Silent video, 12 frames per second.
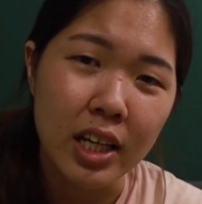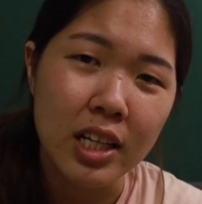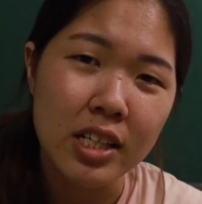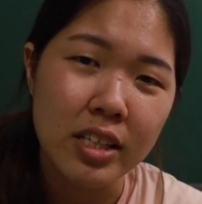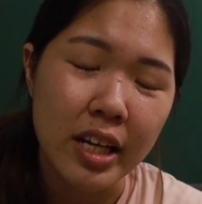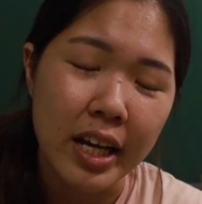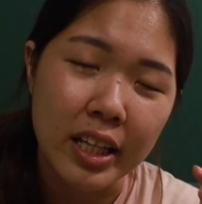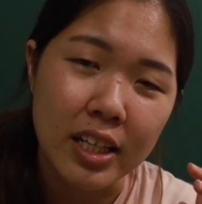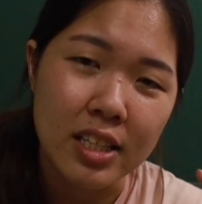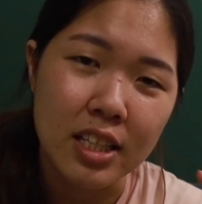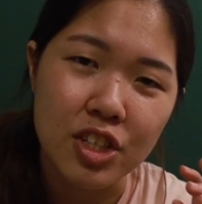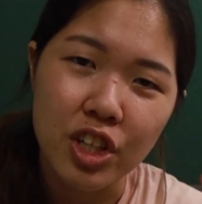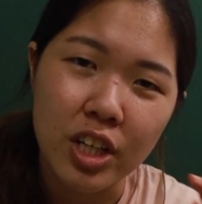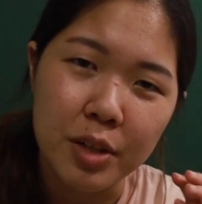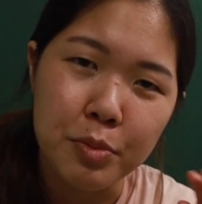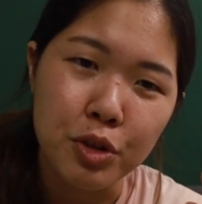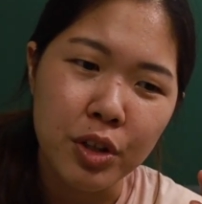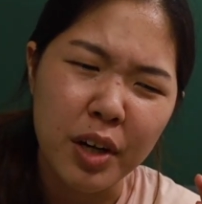because airtime suction
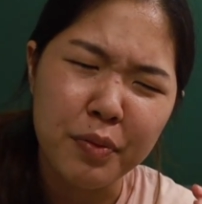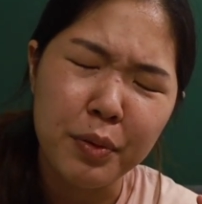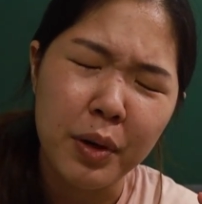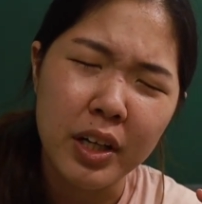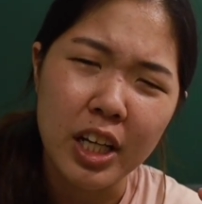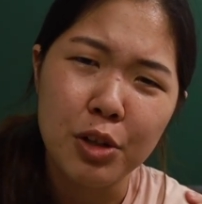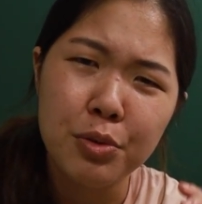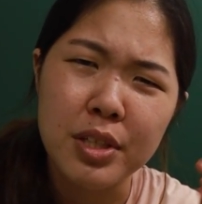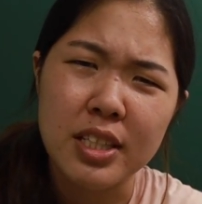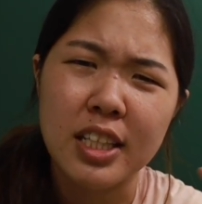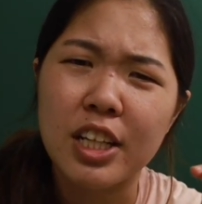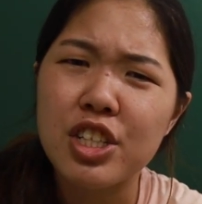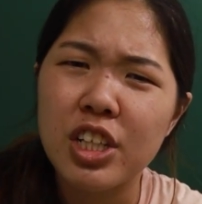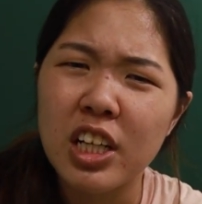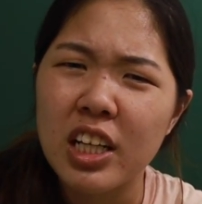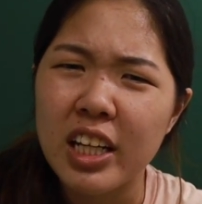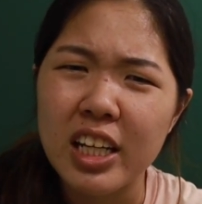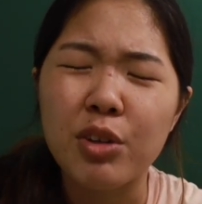cups, you know, after a while they lose the
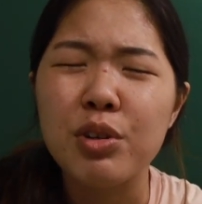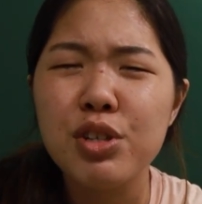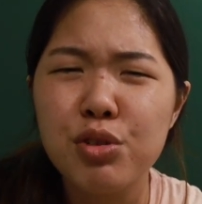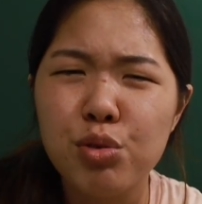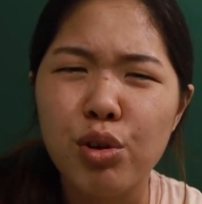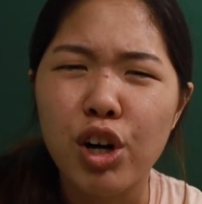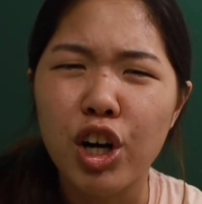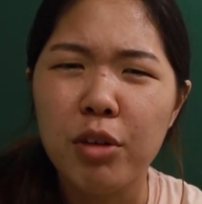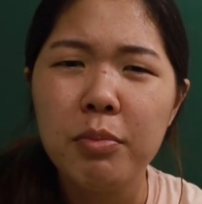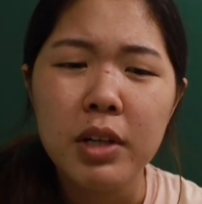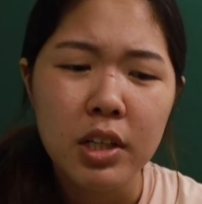suction, then they always drop.